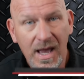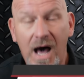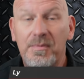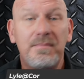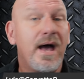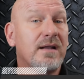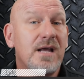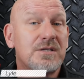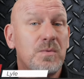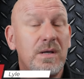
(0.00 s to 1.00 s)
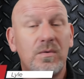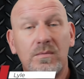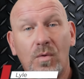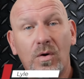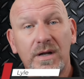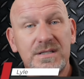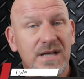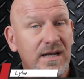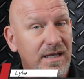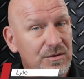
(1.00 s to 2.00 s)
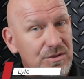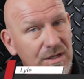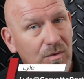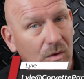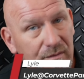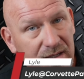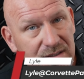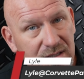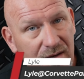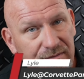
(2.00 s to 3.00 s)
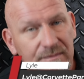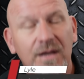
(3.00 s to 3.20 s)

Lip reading: I'll be back next week with more exciting, interesting Corvette stuff.